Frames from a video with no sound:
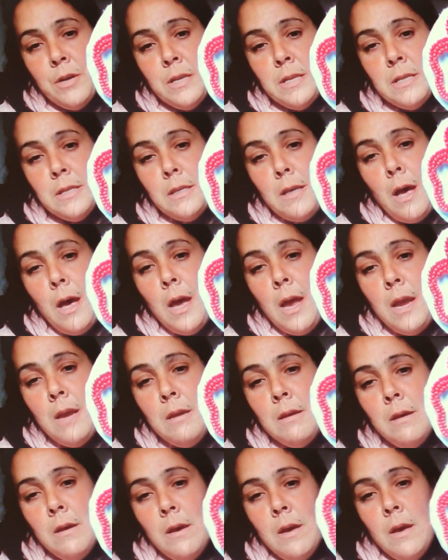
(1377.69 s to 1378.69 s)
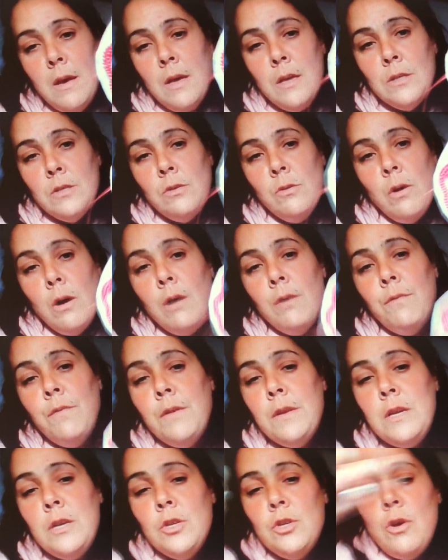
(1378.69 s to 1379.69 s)
So I'll finish off this
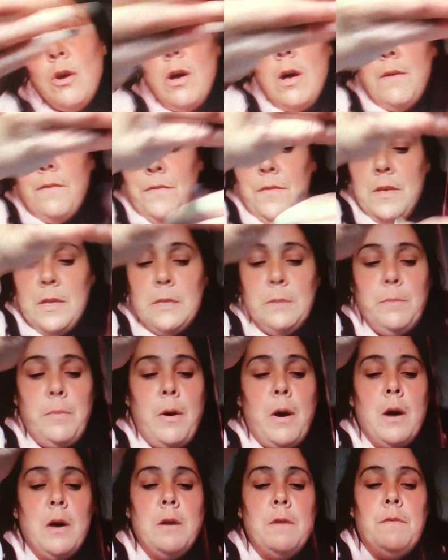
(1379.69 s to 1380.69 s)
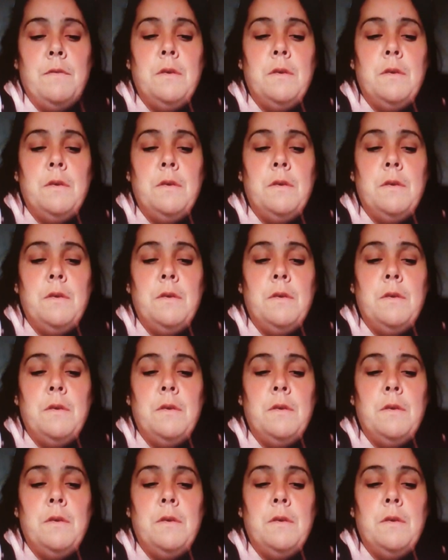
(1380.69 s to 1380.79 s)
part of the petal.